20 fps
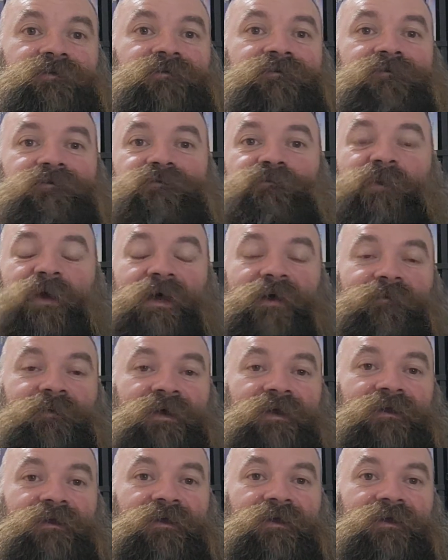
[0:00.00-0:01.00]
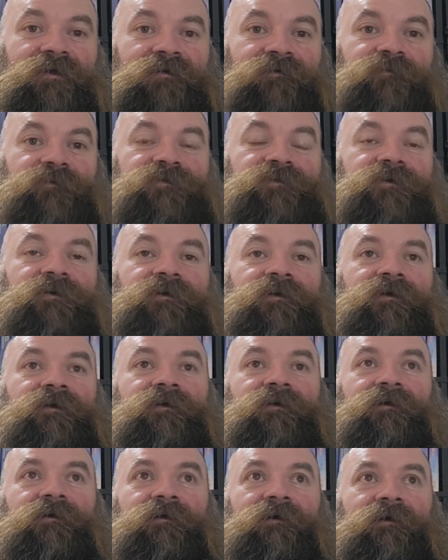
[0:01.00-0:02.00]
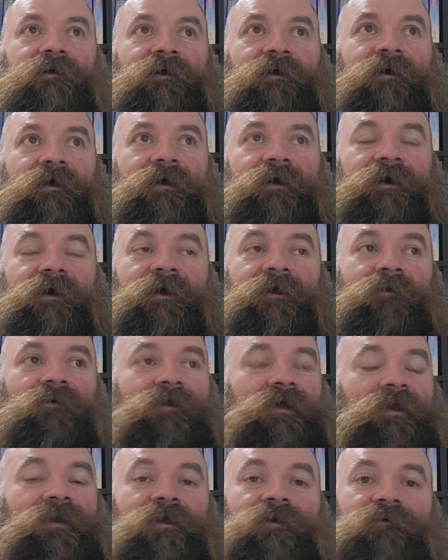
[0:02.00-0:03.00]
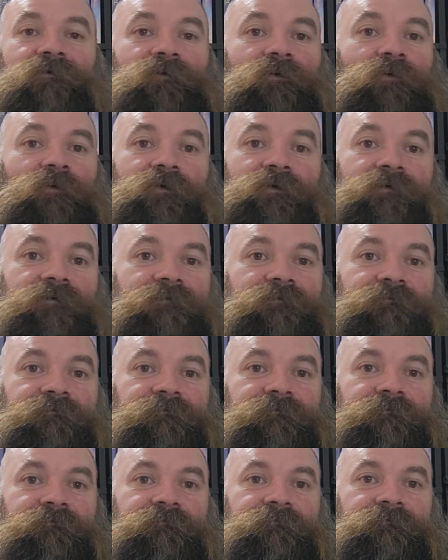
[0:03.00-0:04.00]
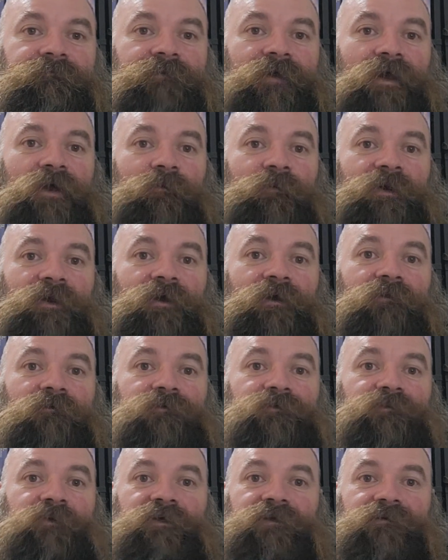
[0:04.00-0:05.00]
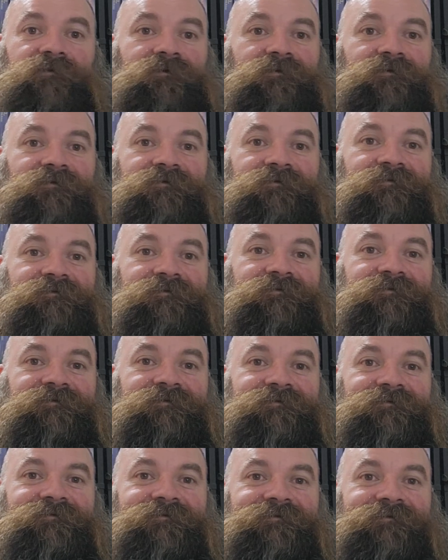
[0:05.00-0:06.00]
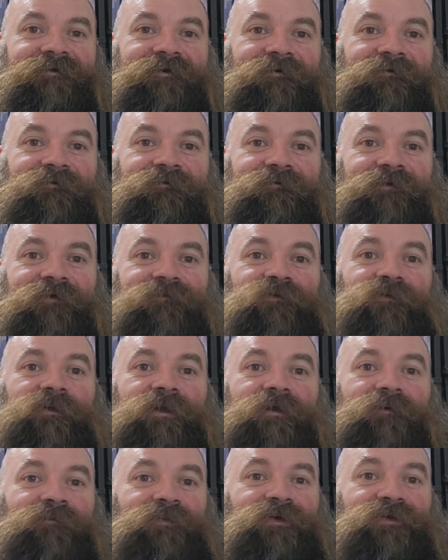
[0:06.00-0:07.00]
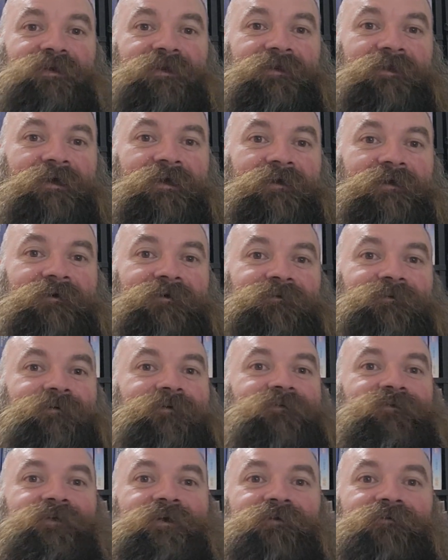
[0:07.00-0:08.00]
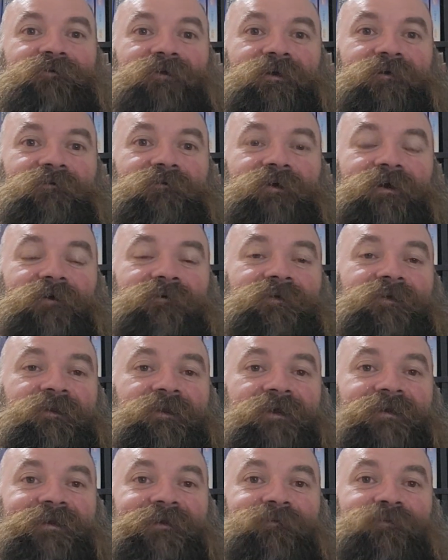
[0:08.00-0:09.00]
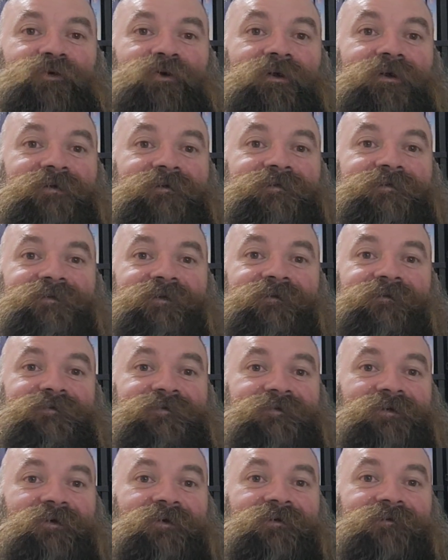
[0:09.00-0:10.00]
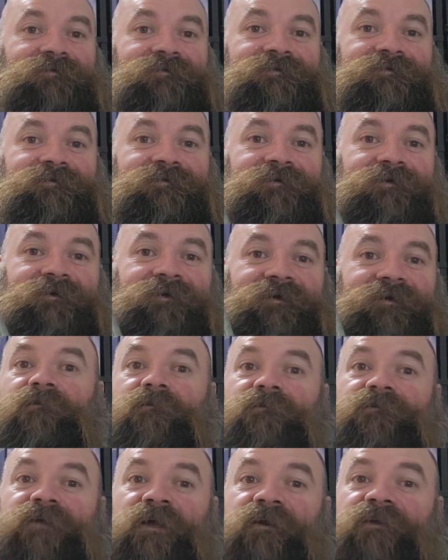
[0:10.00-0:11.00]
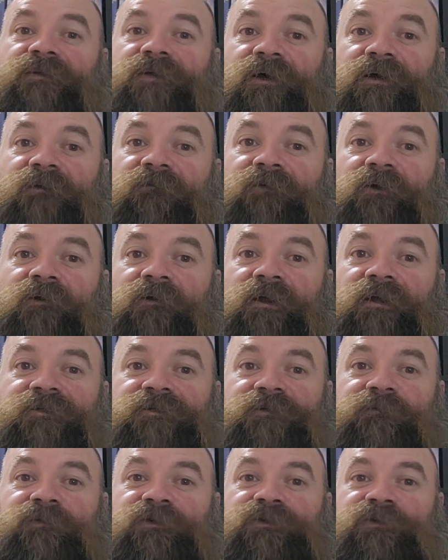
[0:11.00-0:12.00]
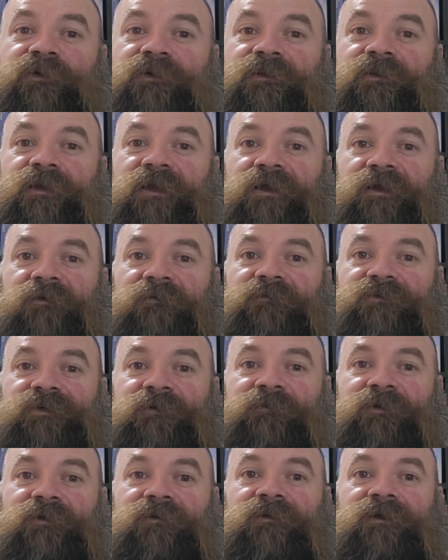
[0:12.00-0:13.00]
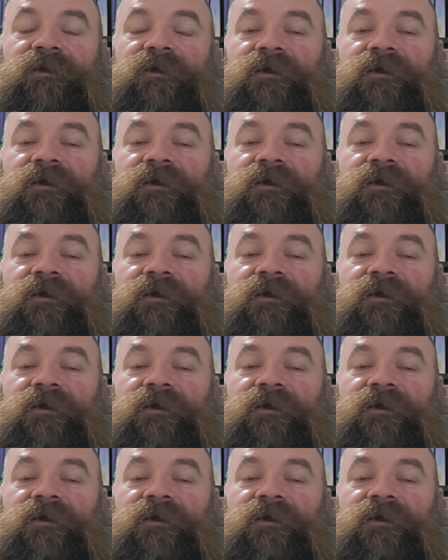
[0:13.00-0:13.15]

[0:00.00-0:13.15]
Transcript: there's Batman games. I don't know how many others, but you know, if you like building Lego, if you like running around collecting bricks and studs, there's not a ton of variation between the games. I mean,